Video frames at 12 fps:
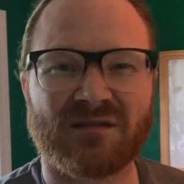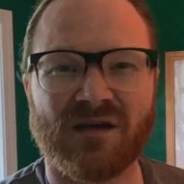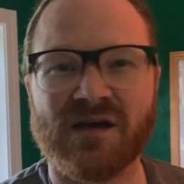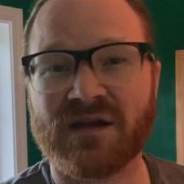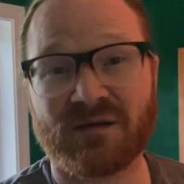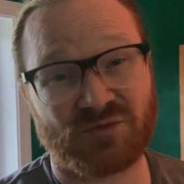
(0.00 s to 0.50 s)

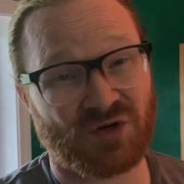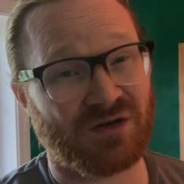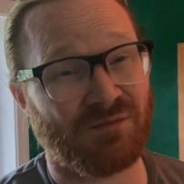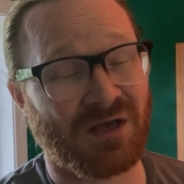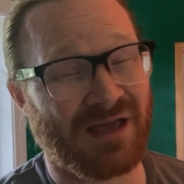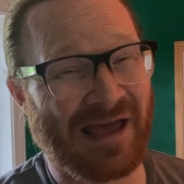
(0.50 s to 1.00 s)
and I'm trying
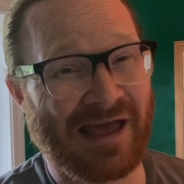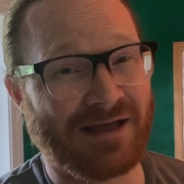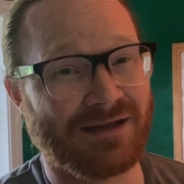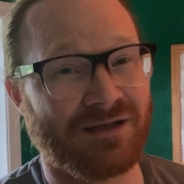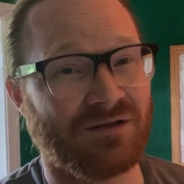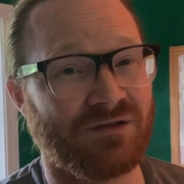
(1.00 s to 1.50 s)
to make a
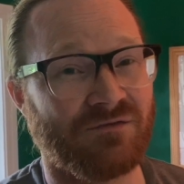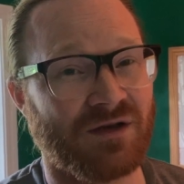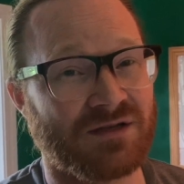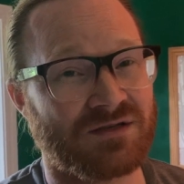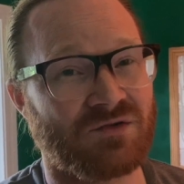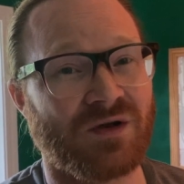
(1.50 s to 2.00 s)
handheld
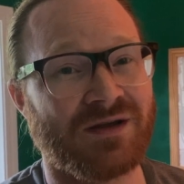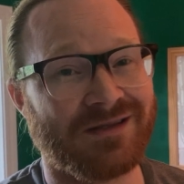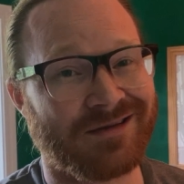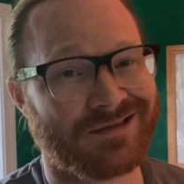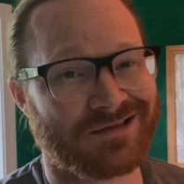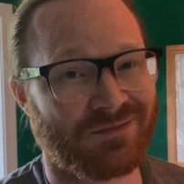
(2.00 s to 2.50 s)
device, so I
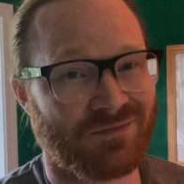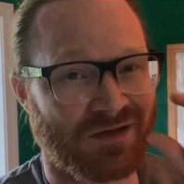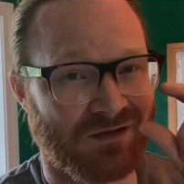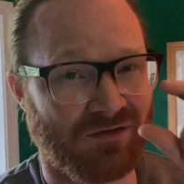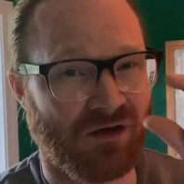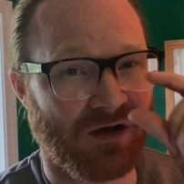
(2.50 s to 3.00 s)
needed
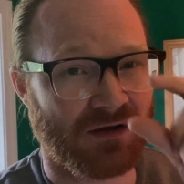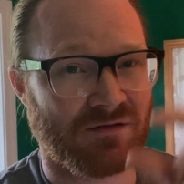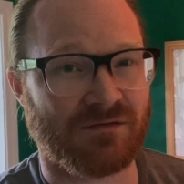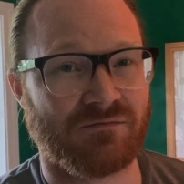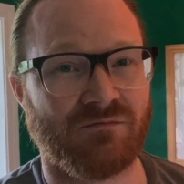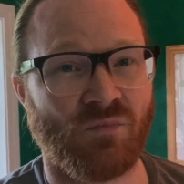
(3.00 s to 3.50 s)
something a lot
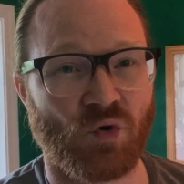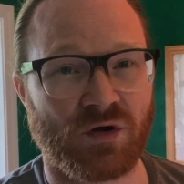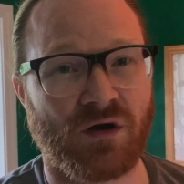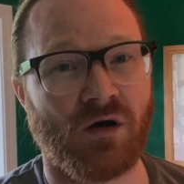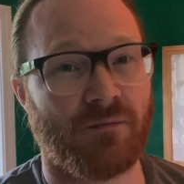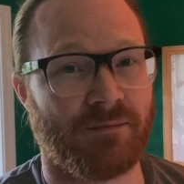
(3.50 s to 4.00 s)
more
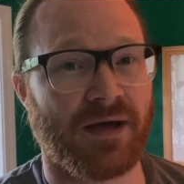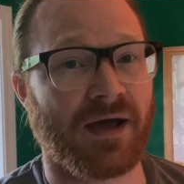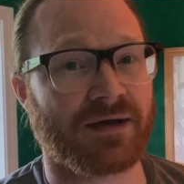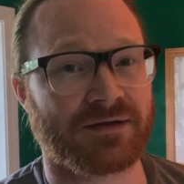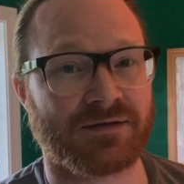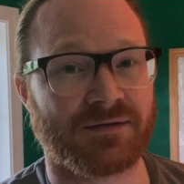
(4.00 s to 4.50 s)

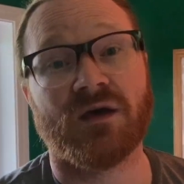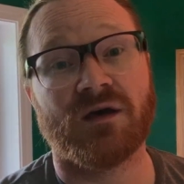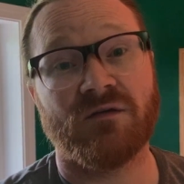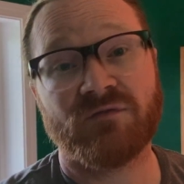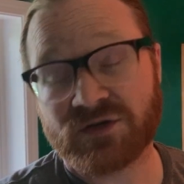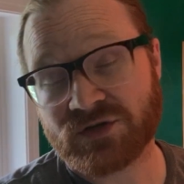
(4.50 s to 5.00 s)
compact.
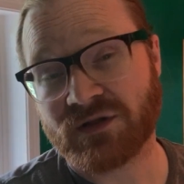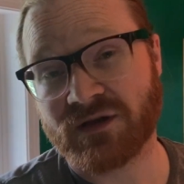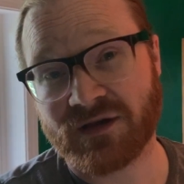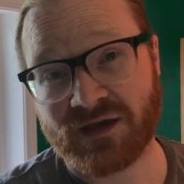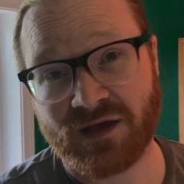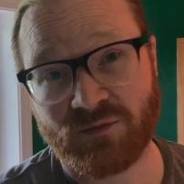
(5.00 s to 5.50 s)
Eventually
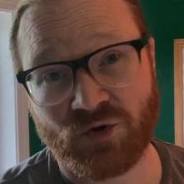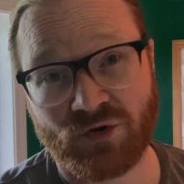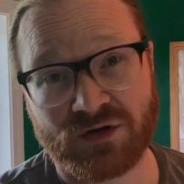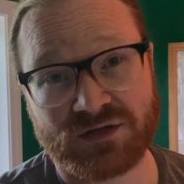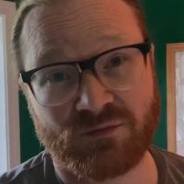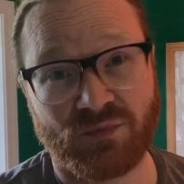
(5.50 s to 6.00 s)
I came
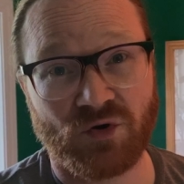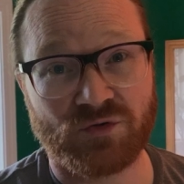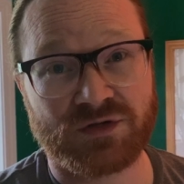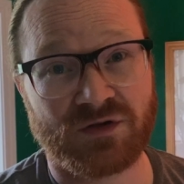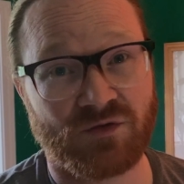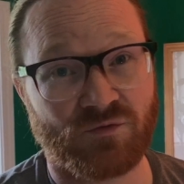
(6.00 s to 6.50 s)
across a
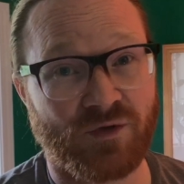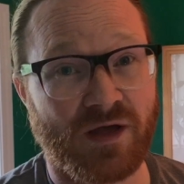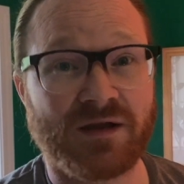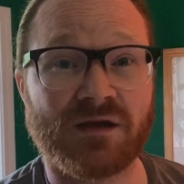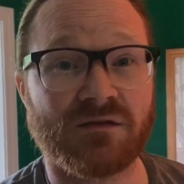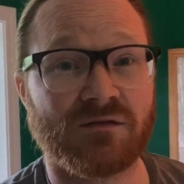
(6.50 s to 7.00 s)
post on
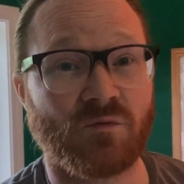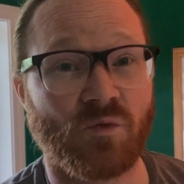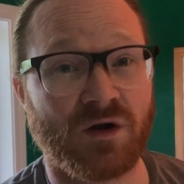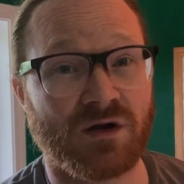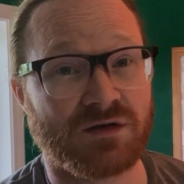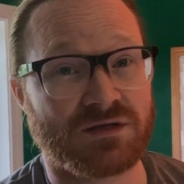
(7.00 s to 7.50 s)
Reddit
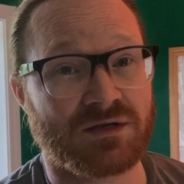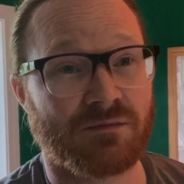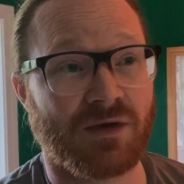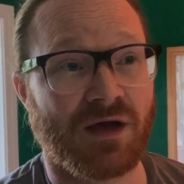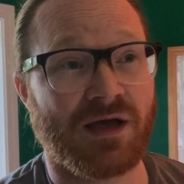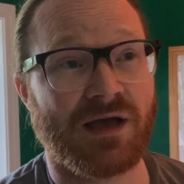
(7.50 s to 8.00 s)
where some
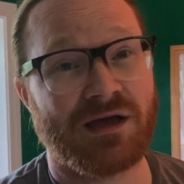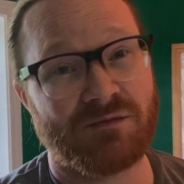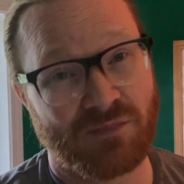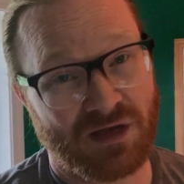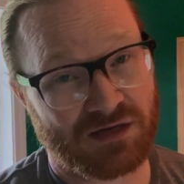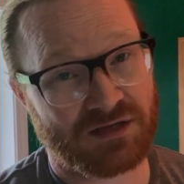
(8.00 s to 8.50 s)
guy had
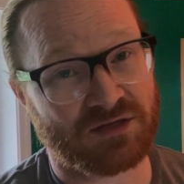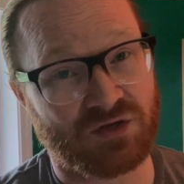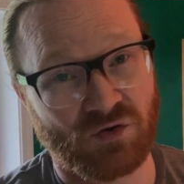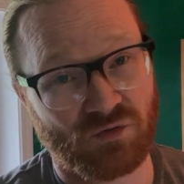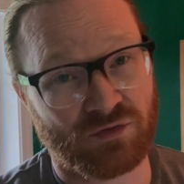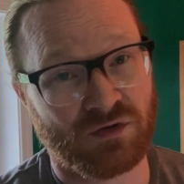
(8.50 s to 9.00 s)
made his
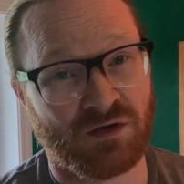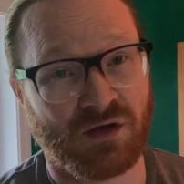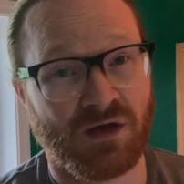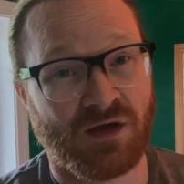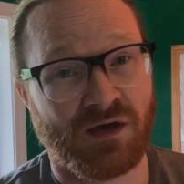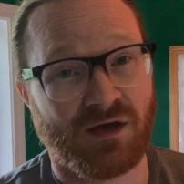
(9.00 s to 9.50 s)
own
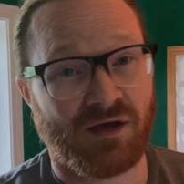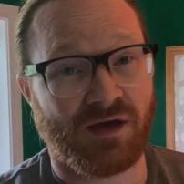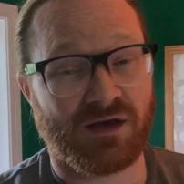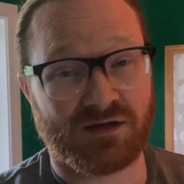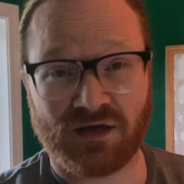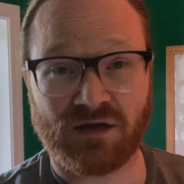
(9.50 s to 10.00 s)

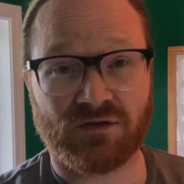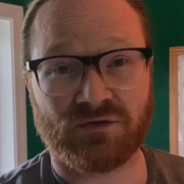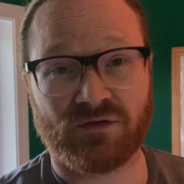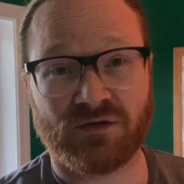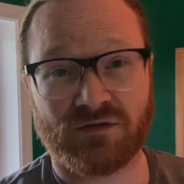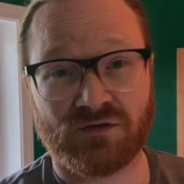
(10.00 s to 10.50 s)

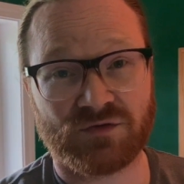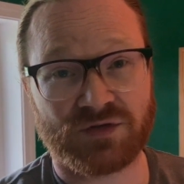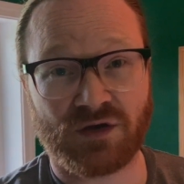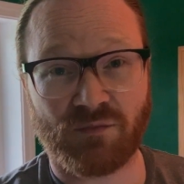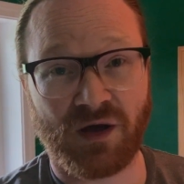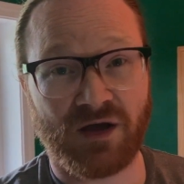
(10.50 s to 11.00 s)
handheld
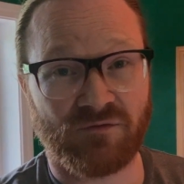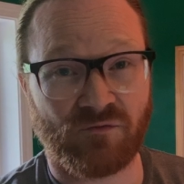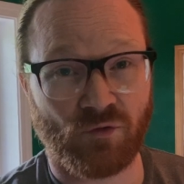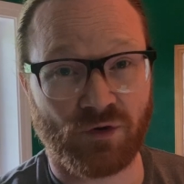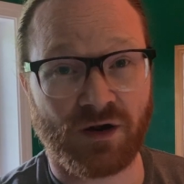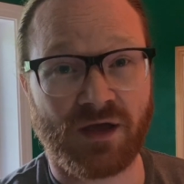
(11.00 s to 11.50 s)
using a Pi
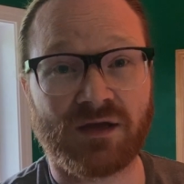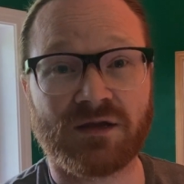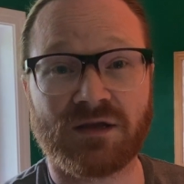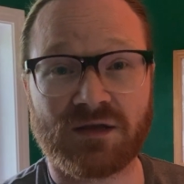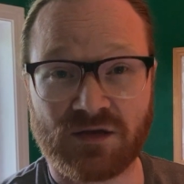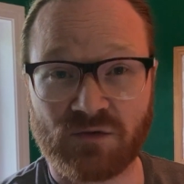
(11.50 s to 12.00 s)
4, and
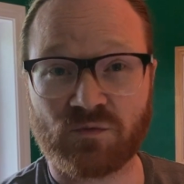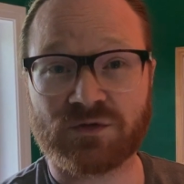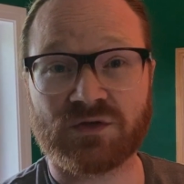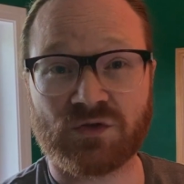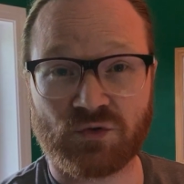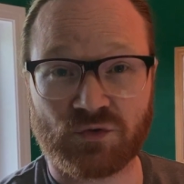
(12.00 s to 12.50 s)
he
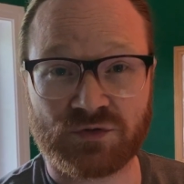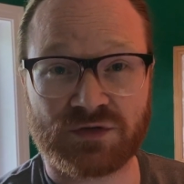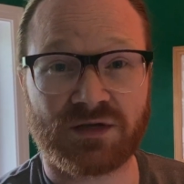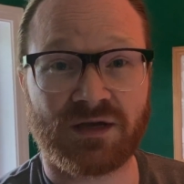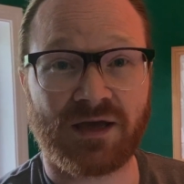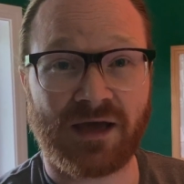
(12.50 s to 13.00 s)
was
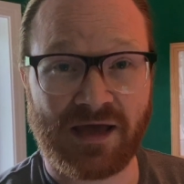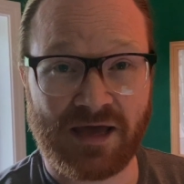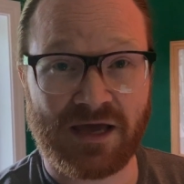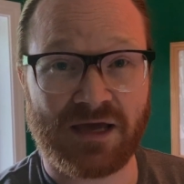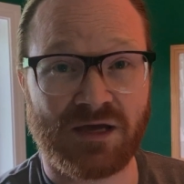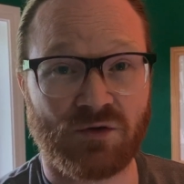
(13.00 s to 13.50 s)
using
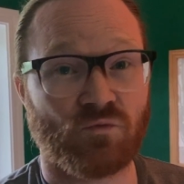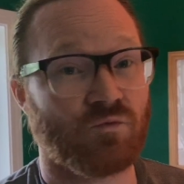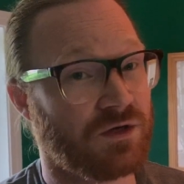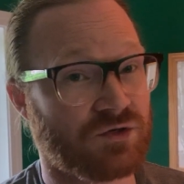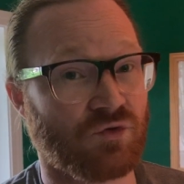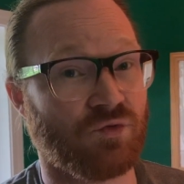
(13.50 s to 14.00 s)
a
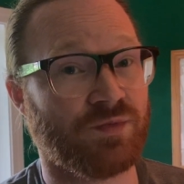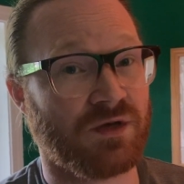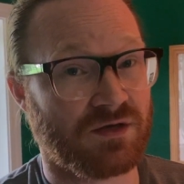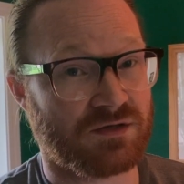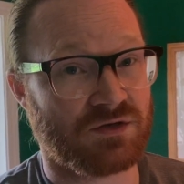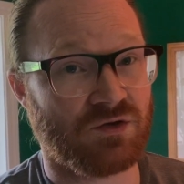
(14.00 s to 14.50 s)

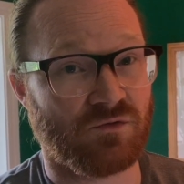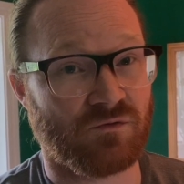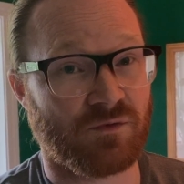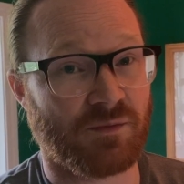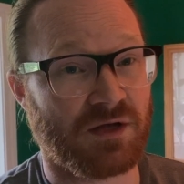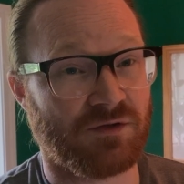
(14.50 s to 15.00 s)
RetroPSU
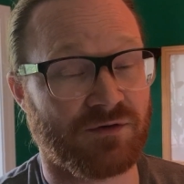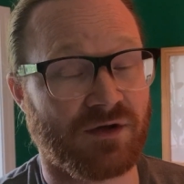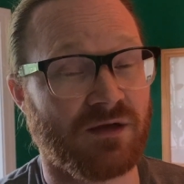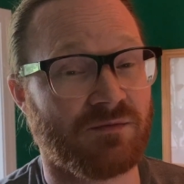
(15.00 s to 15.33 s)
from Helder Game